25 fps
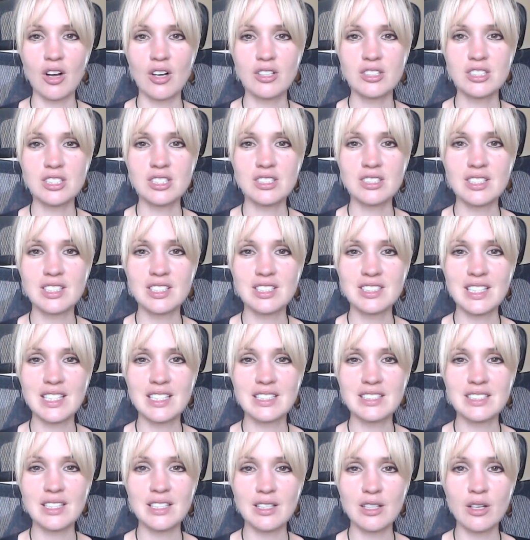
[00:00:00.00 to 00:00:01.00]
Consciousness
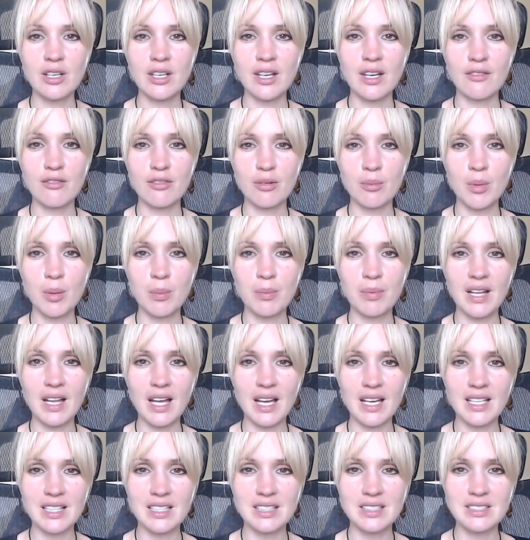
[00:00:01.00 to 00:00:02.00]
isn't looking from a
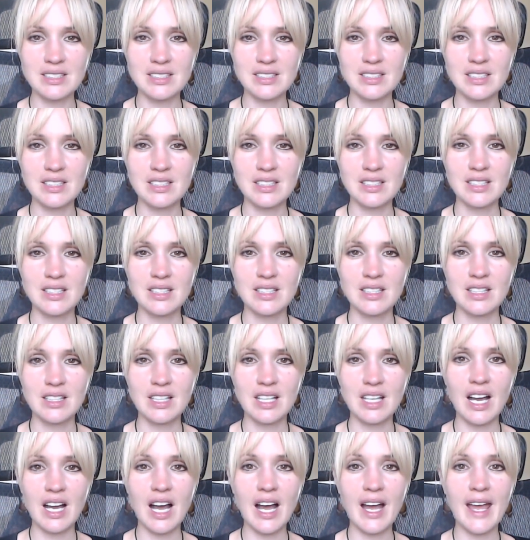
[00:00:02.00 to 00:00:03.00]
place.
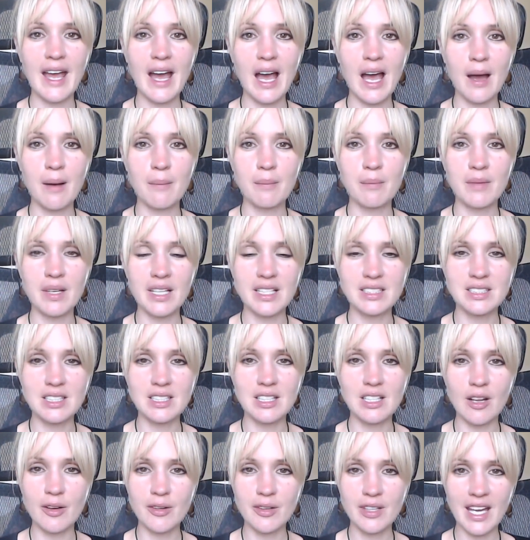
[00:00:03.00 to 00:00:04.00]
The I am
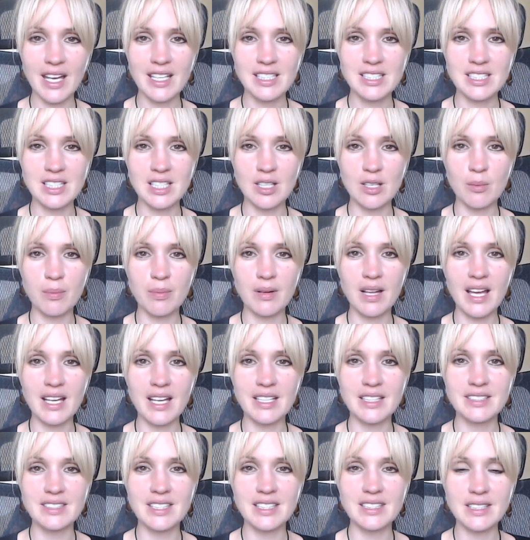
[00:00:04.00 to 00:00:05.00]
isn't located in a
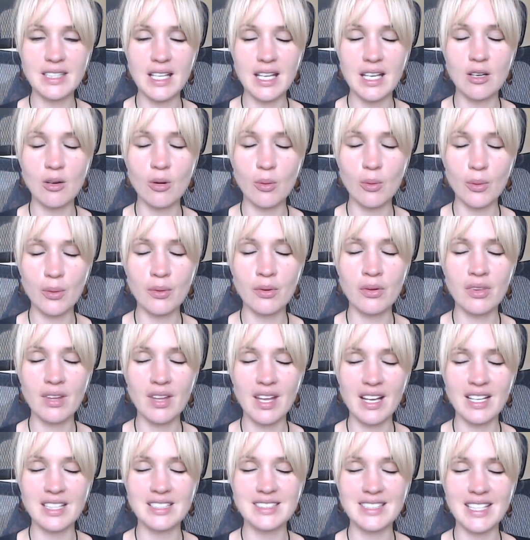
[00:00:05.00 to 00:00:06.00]
place, it's in all
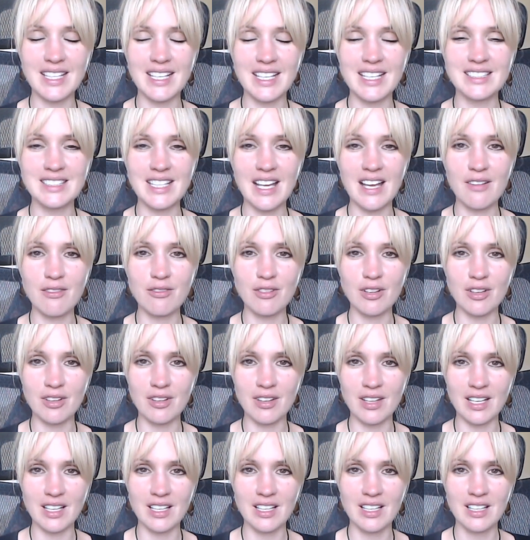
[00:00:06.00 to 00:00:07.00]
things and is
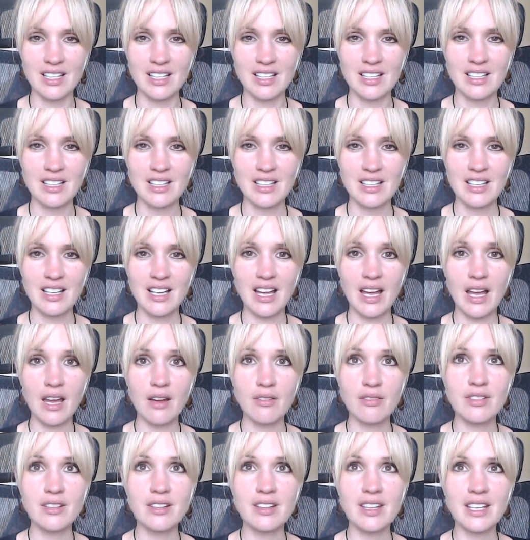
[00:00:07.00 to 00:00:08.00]
everything.
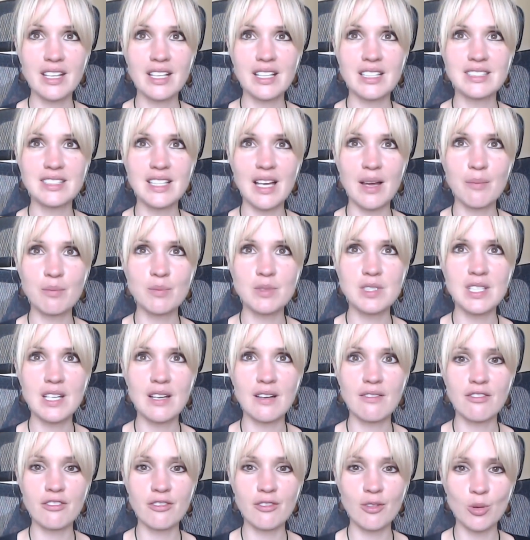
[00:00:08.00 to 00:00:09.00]
Everything is
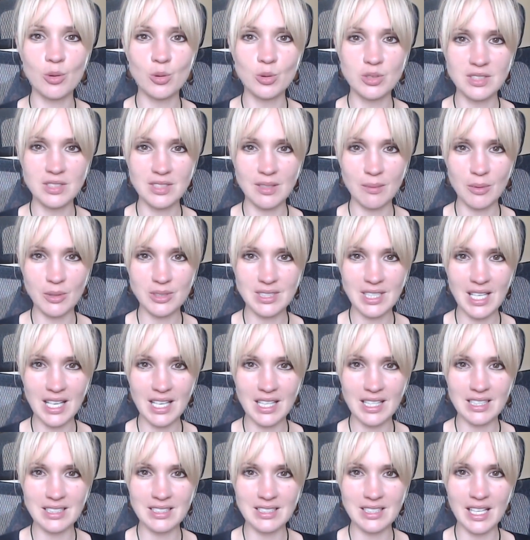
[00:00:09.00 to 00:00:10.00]
empty and full
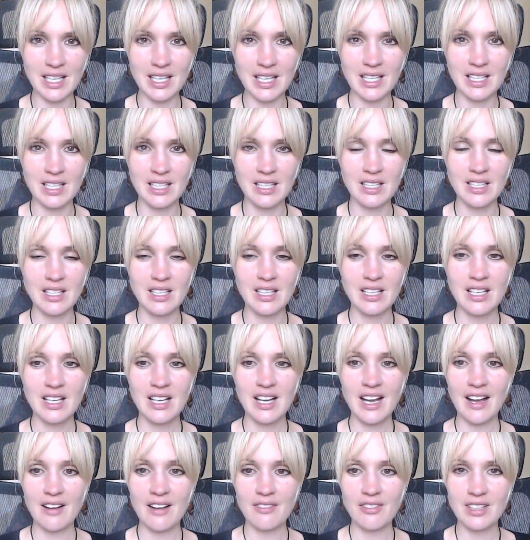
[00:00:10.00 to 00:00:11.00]
simultaneously,
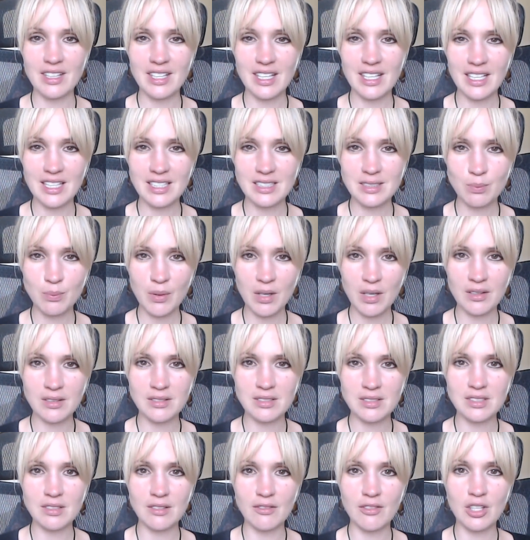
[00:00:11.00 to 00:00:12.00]
having the
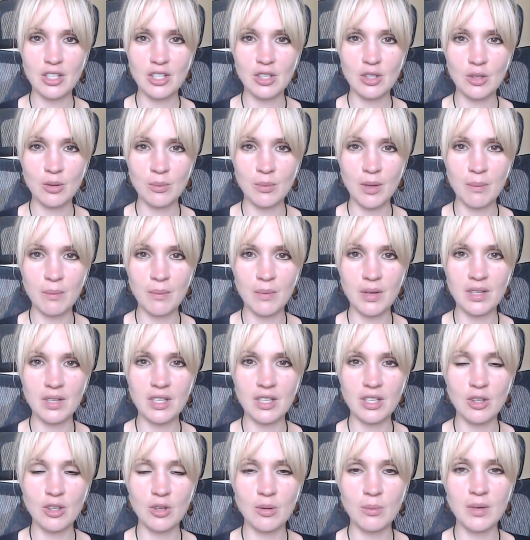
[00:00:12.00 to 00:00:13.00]
experience of a human, but
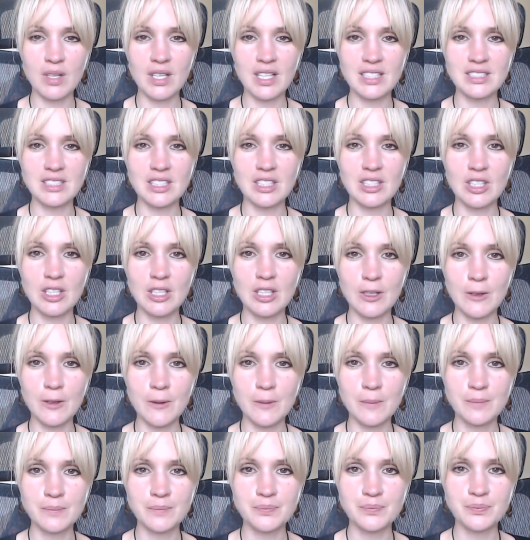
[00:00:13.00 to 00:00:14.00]
the human isn't
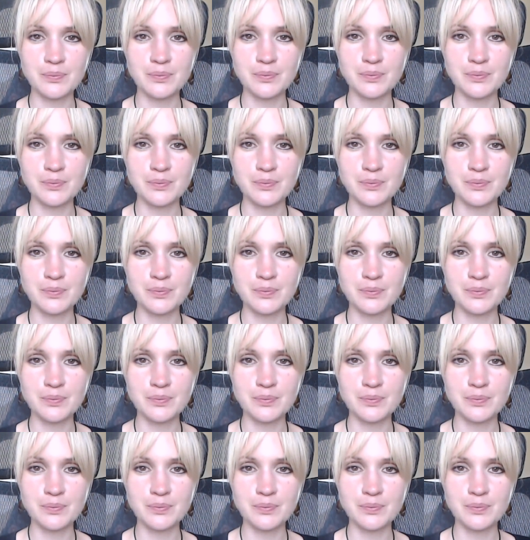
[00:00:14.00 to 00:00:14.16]
you